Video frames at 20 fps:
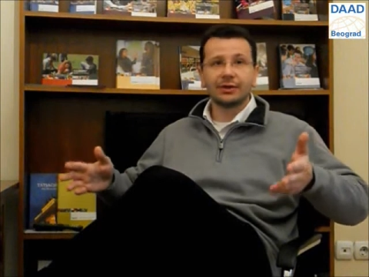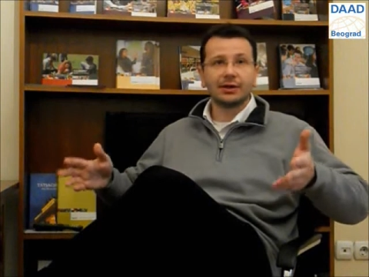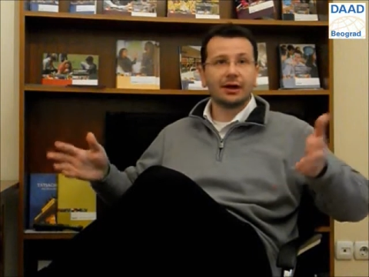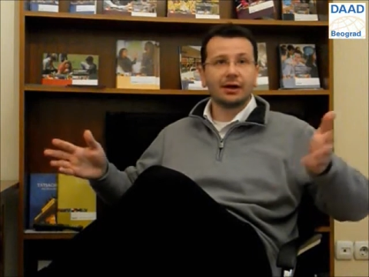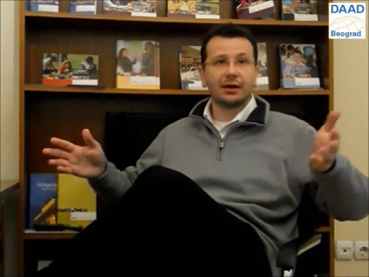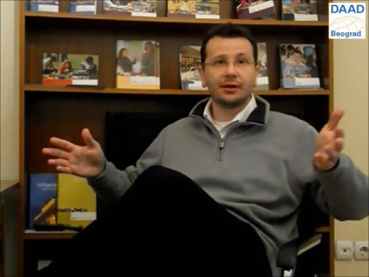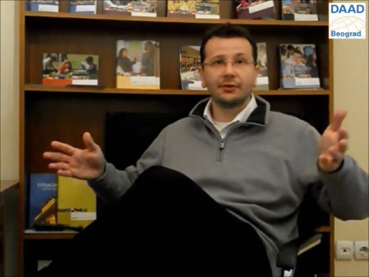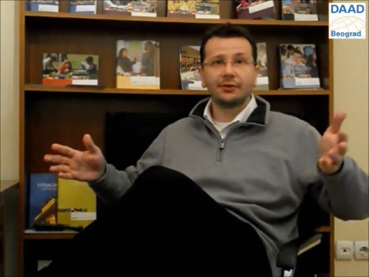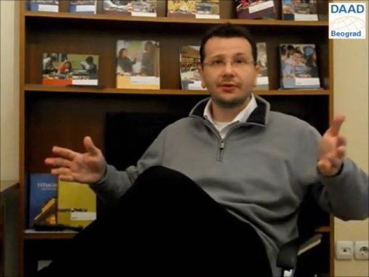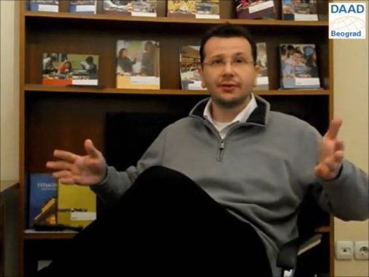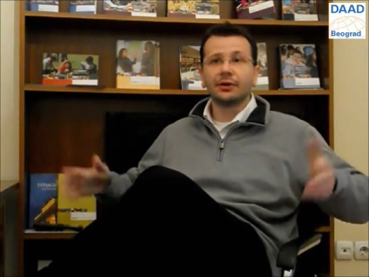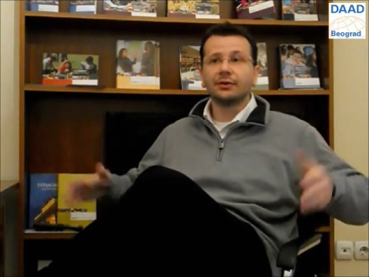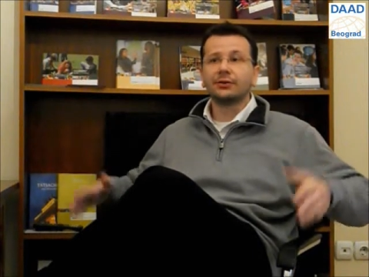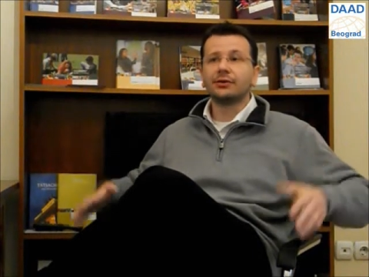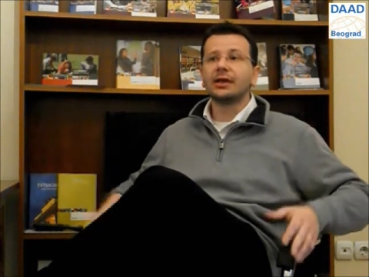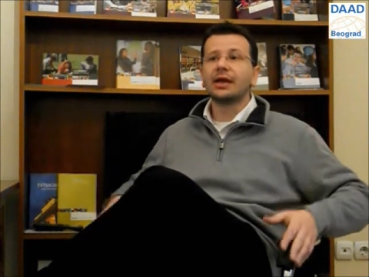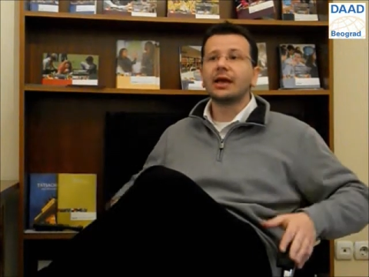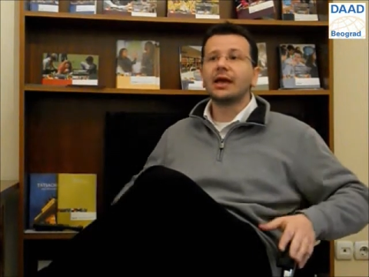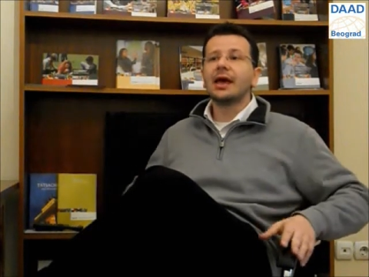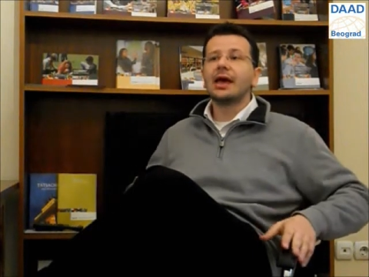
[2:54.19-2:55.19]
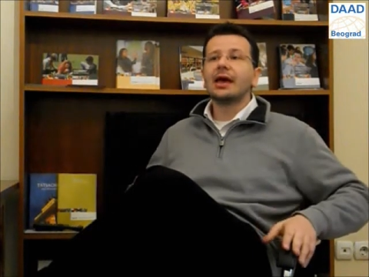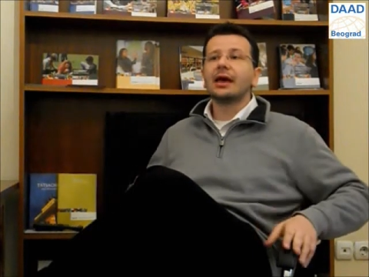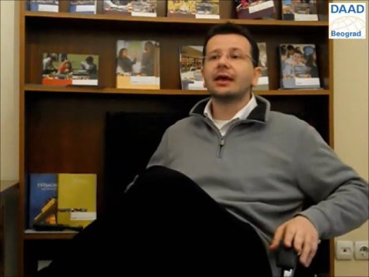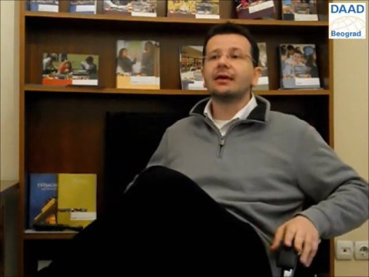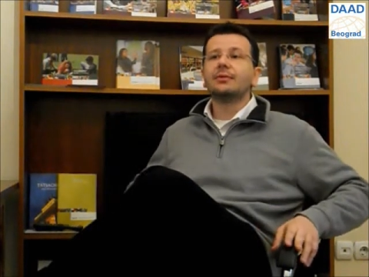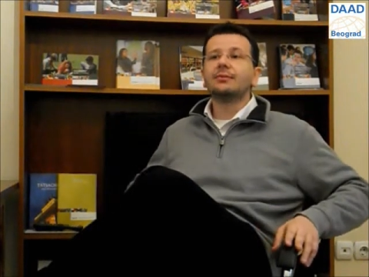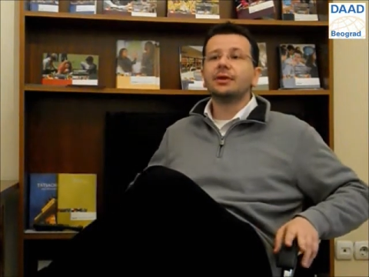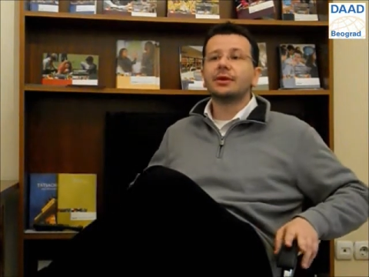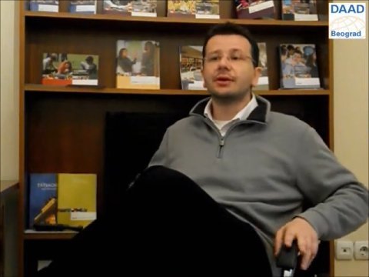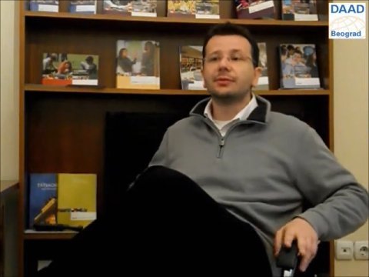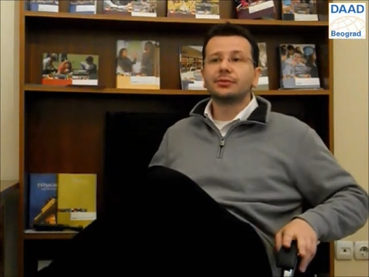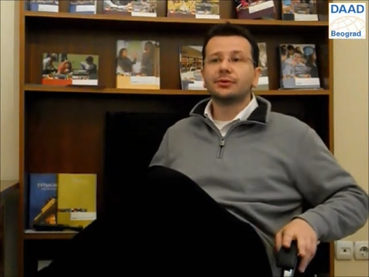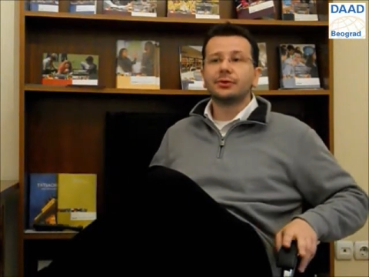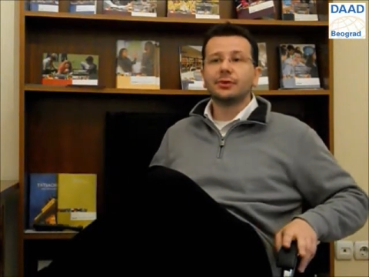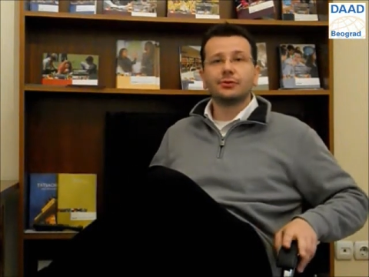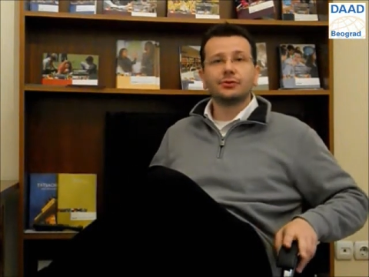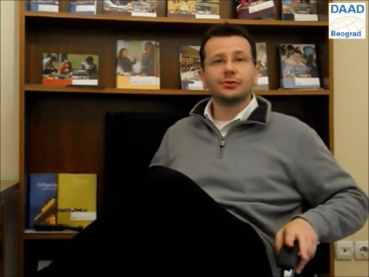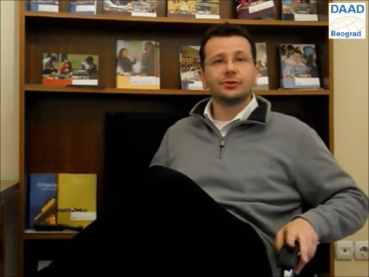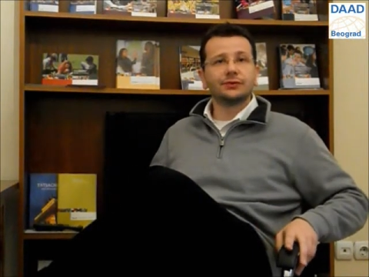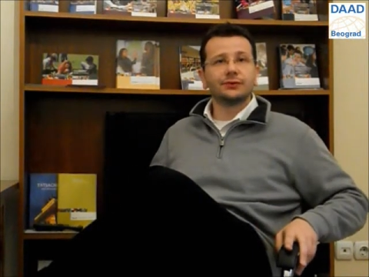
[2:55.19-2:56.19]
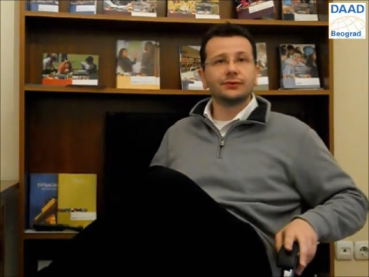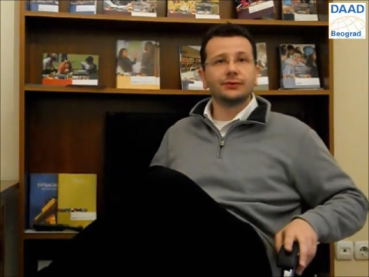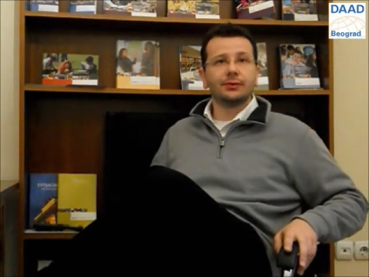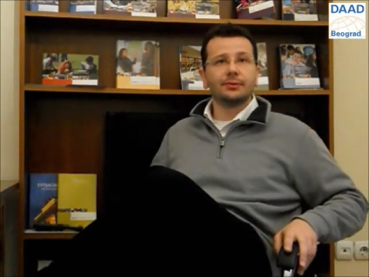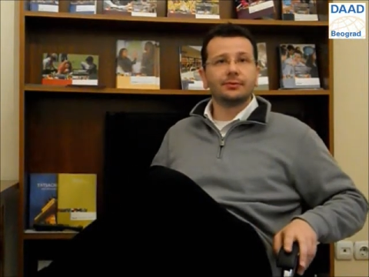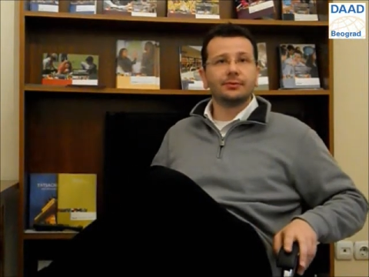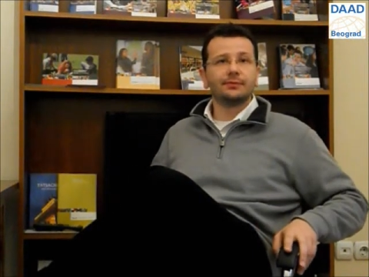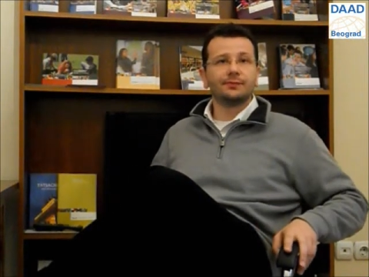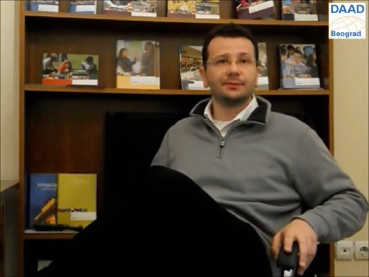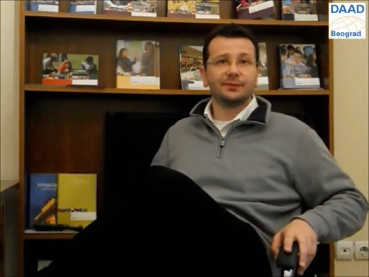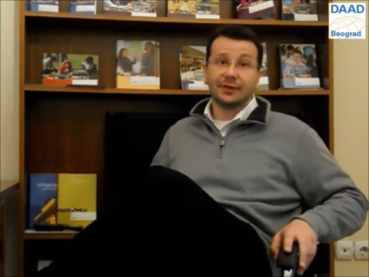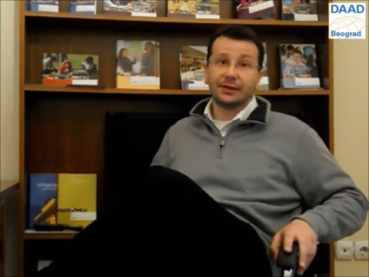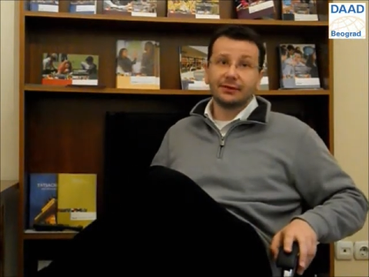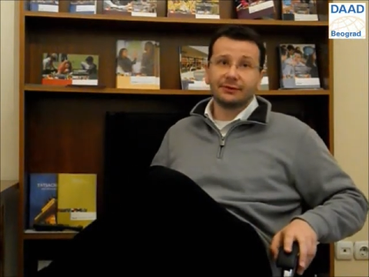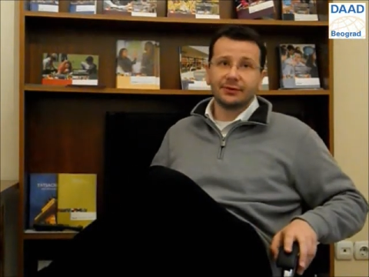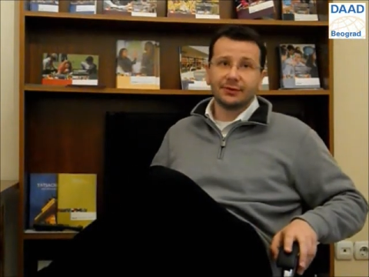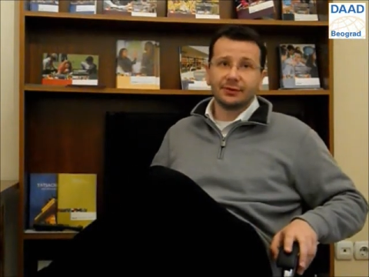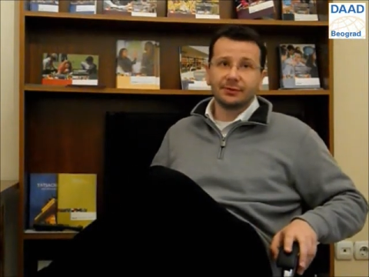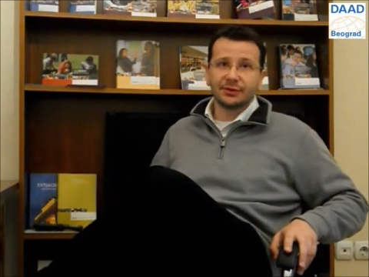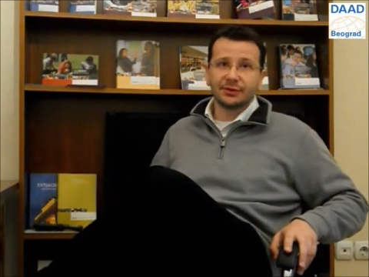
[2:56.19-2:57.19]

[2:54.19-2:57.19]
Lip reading: art theory can be approached from different